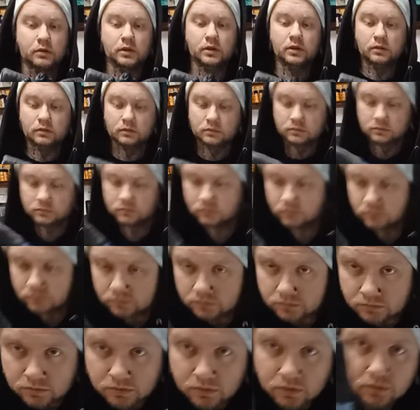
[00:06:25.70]
way
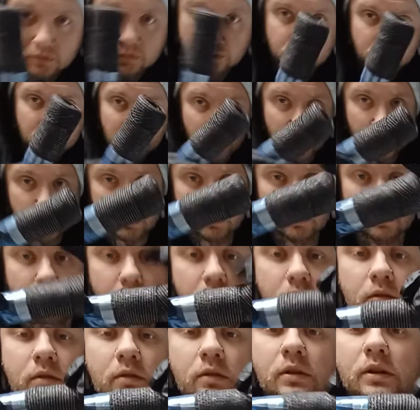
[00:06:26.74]
you can
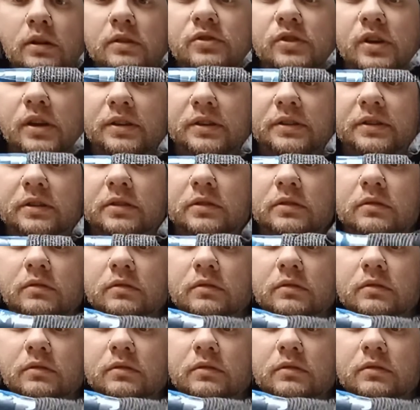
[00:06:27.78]
adjust